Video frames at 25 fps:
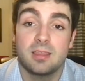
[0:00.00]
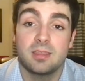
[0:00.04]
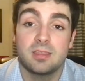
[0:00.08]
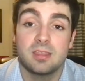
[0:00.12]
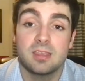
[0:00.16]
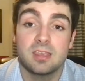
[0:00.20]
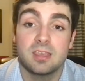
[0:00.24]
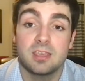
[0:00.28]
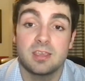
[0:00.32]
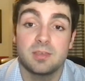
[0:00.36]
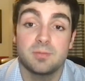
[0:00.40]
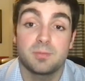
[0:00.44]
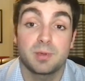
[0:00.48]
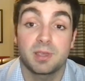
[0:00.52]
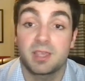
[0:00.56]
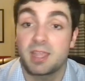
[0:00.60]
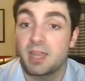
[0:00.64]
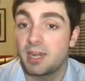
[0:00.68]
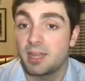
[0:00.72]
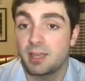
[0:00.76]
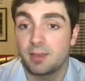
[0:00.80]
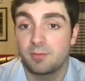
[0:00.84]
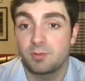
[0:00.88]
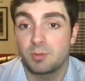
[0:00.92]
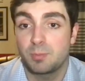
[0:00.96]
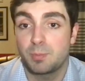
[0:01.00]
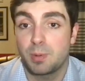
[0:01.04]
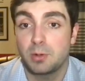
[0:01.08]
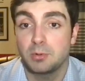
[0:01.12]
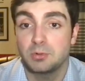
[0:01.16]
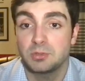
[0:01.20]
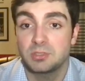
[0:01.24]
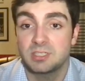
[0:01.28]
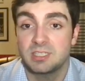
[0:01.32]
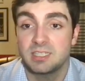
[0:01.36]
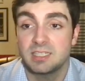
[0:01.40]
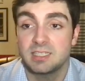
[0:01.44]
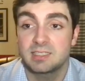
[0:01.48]
the beginning of the
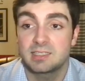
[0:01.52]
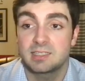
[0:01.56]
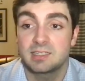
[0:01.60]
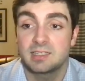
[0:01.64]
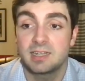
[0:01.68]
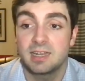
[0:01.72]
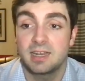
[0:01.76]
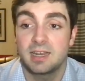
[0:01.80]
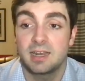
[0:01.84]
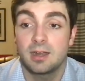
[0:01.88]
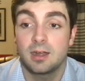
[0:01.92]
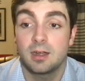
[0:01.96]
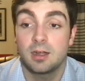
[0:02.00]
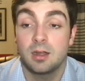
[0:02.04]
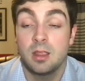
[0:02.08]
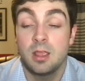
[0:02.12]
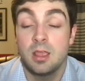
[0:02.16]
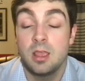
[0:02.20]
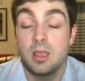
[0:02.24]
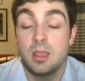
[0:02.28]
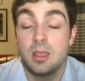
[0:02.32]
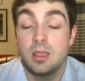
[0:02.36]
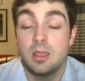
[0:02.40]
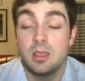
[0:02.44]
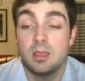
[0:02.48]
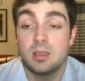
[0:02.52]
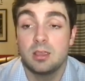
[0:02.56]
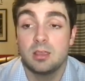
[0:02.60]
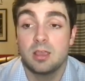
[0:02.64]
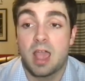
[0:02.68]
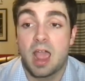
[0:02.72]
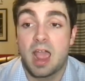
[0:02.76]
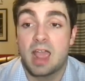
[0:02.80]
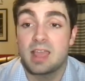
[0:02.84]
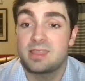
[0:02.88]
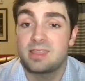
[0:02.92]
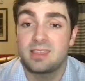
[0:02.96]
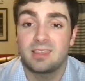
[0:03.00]
postseason here.
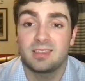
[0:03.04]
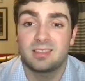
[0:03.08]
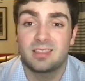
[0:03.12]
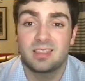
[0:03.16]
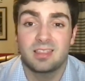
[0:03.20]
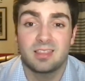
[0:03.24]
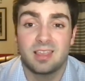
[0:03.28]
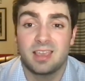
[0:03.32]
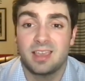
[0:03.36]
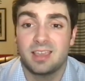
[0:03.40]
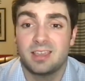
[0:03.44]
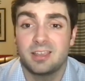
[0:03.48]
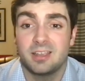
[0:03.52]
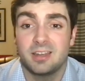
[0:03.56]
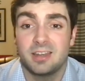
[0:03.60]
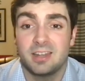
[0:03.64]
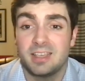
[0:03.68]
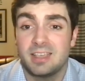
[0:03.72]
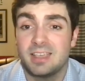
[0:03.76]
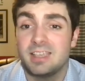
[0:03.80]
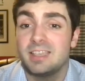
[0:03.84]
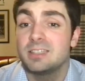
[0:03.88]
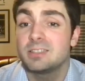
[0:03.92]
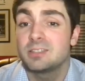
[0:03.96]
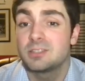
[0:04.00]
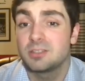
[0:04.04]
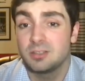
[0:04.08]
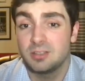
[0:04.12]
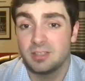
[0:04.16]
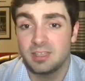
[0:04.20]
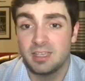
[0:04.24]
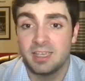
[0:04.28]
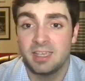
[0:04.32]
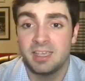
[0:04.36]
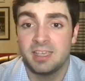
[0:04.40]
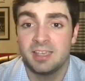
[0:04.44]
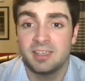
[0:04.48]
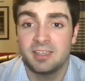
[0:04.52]
I think that they could
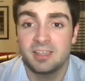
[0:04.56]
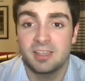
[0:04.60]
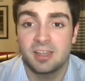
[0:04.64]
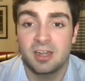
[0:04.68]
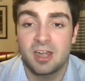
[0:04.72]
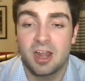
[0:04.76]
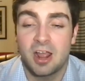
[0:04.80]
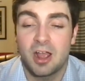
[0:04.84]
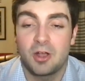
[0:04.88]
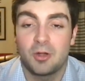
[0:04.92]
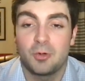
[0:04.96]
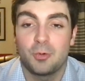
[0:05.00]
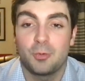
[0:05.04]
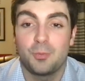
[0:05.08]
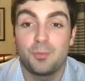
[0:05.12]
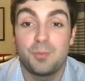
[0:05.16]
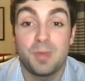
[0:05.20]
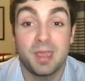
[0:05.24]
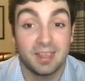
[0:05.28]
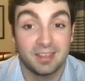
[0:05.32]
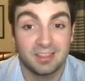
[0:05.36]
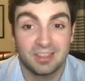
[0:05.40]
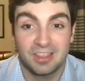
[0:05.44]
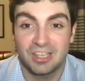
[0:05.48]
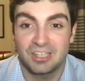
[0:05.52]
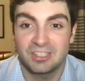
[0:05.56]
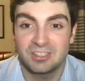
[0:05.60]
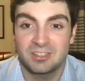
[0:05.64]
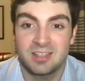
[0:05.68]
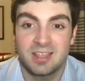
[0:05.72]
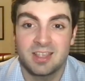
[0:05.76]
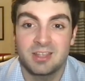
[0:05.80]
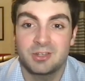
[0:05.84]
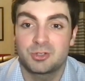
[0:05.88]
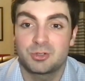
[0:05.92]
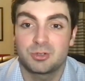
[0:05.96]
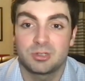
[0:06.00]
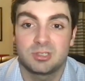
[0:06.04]
easily, you know, make things
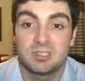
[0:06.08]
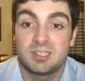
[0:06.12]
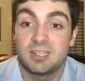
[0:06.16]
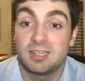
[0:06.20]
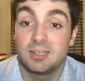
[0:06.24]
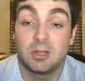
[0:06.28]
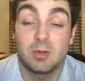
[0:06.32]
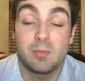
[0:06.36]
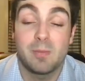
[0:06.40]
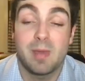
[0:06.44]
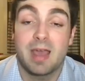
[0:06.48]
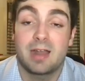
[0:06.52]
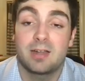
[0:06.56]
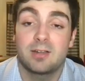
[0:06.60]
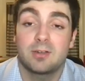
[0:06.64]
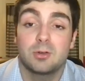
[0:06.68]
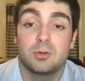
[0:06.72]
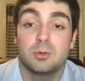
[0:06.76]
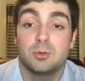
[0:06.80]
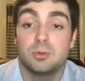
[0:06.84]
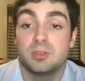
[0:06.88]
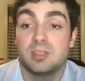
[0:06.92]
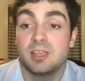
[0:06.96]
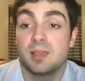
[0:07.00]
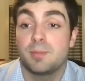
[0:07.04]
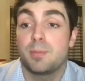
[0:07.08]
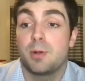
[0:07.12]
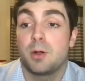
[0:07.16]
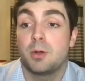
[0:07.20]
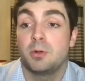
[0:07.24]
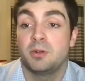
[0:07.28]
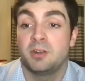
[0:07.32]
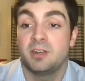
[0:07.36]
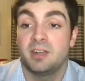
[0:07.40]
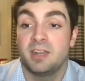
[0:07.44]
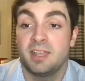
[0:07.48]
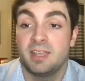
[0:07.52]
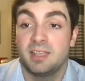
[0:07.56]
interesting no matter who the
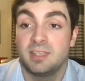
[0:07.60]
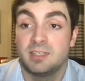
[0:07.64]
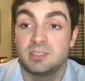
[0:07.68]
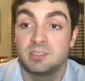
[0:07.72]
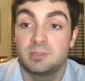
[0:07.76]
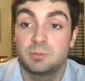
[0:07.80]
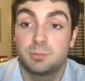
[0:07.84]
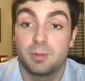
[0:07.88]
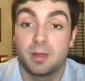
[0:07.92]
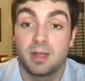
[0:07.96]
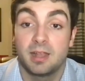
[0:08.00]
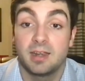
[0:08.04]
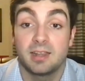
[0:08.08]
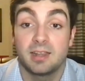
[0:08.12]
opponent is. But